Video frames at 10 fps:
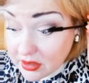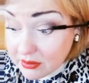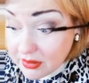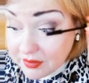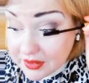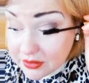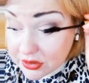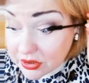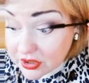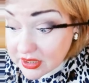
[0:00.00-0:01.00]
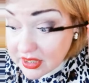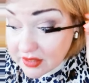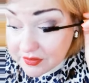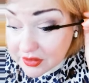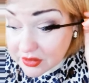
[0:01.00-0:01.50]
My videos are usually
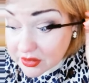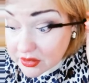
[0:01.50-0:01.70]
half an hour